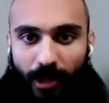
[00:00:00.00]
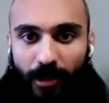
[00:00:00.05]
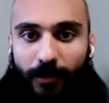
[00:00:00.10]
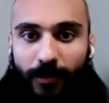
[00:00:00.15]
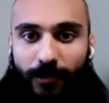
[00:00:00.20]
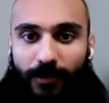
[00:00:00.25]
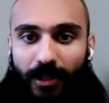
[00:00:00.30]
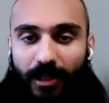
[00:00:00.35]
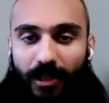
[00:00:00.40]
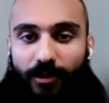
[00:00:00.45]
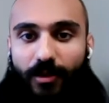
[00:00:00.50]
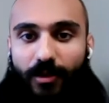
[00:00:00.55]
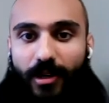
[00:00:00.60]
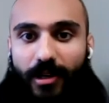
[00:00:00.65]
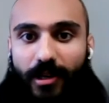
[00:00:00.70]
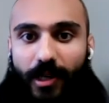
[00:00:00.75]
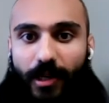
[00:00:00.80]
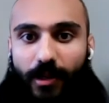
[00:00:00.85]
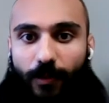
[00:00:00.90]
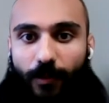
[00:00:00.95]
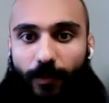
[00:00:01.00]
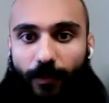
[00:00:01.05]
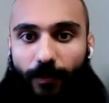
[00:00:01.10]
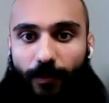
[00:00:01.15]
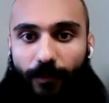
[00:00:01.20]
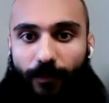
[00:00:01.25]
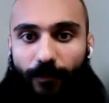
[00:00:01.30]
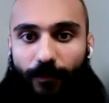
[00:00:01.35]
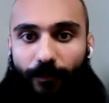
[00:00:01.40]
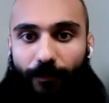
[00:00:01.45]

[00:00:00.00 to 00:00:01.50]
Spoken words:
how would I be feeling right now?